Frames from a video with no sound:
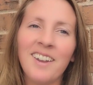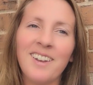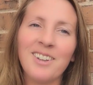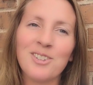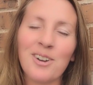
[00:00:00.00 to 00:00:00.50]

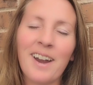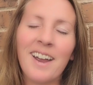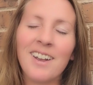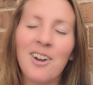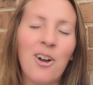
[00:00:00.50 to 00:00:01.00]
and
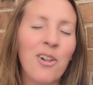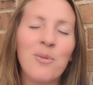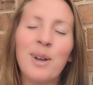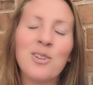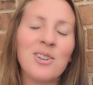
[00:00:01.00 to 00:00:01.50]
drag all of
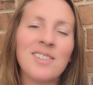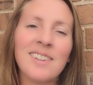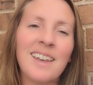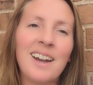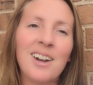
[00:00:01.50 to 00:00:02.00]
my trees in
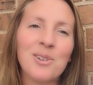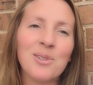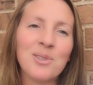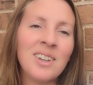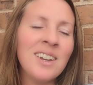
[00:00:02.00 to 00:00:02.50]
the house
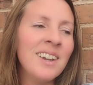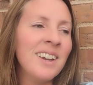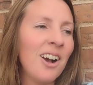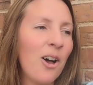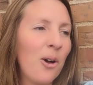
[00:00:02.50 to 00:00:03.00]

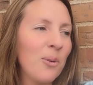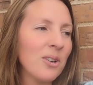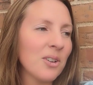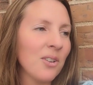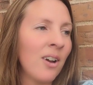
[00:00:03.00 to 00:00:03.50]
all
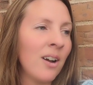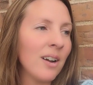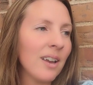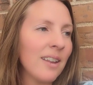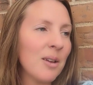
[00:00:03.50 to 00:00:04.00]
winter
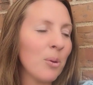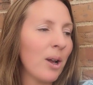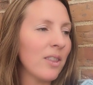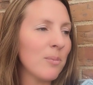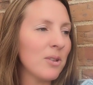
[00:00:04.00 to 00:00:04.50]
long and then
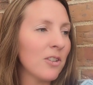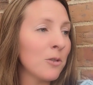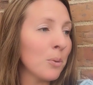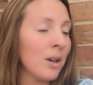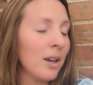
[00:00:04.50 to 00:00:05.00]
plant them in the
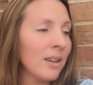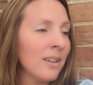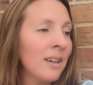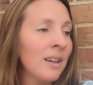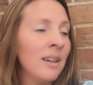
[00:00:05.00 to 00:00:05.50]
spring.
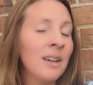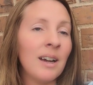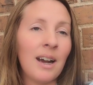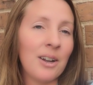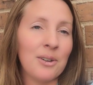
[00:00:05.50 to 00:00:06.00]

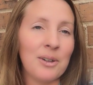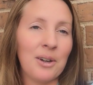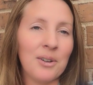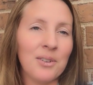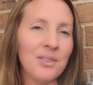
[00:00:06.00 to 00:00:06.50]
I
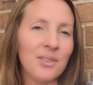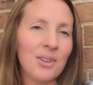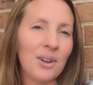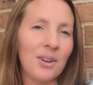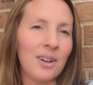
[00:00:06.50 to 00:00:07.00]
know.
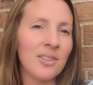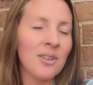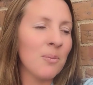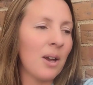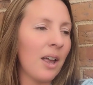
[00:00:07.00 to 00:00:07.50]
So at
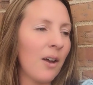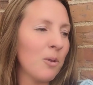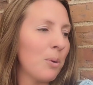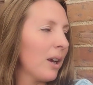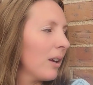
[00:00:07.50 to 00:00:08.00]
some i have to
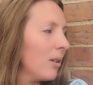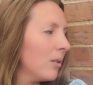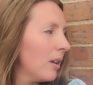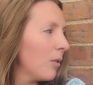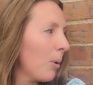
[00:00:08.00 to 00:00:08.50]
pick.
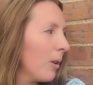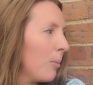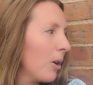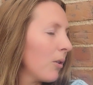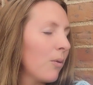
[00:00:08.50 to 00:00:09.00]
It's probably
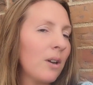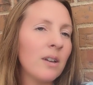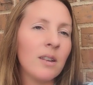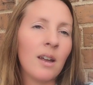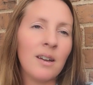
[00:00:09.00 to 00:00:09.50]
better if I
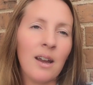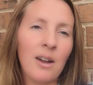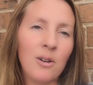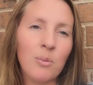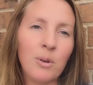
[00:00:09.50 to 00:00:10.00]
did that
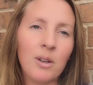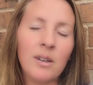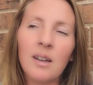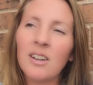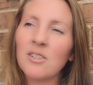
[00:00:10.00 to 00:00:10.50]
now, but
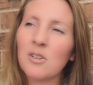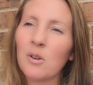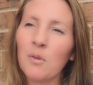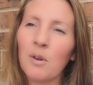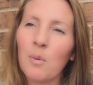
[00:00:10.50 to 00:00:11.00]
I just don't
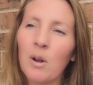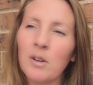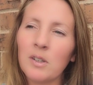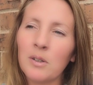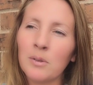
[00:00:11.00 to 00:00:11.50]
know if I want
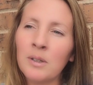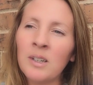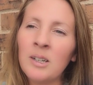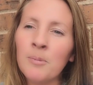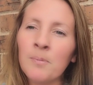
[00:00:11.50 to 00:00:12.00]
to.
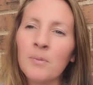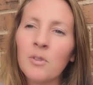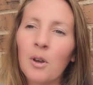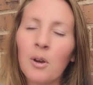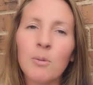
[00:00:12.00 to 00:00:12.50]

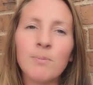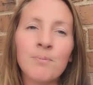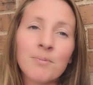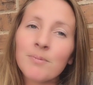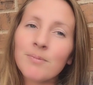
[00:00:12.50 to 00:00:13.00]
So
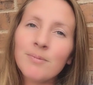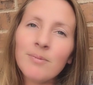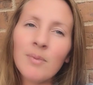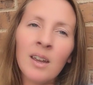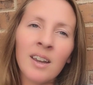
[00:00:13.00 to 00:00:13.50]

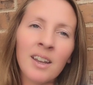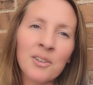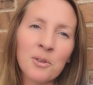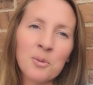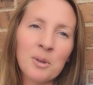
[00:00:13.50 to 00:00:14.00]
I guess
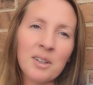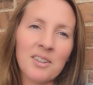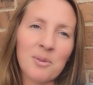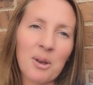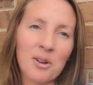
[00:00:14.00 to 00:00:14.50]
ultimately
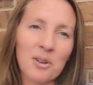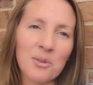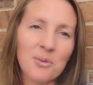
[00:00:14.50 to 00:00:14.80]
it's a matter of